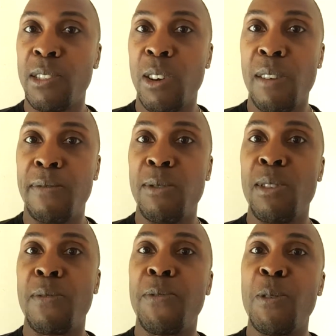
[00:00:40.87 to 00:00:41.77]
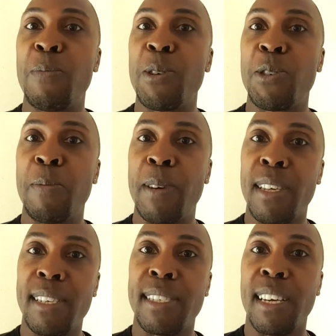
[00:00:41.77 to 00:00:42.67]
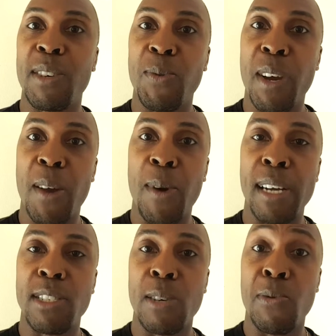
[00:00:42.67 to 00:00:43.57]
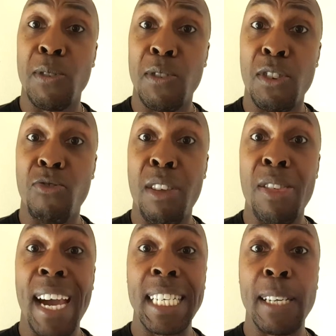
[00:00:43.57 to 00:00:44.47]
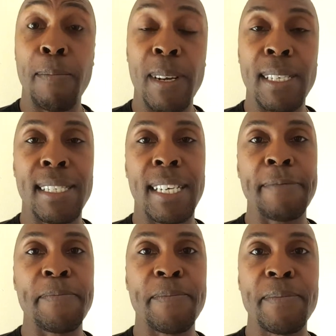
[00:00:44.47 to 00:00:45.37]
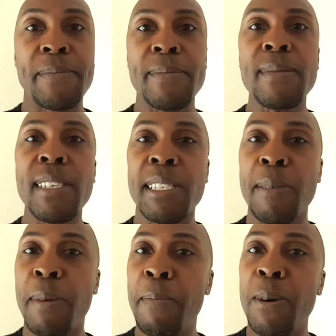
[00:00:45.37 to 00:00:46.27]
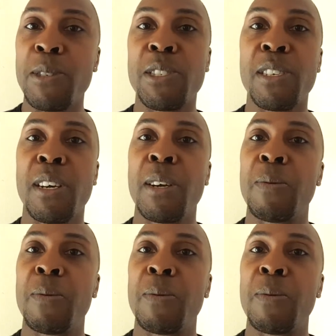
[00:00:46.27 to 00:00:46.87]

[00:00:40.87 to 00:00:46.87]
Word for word: So if doing the full push-up at this stage where you are in terms of your strength and ability is a bit much,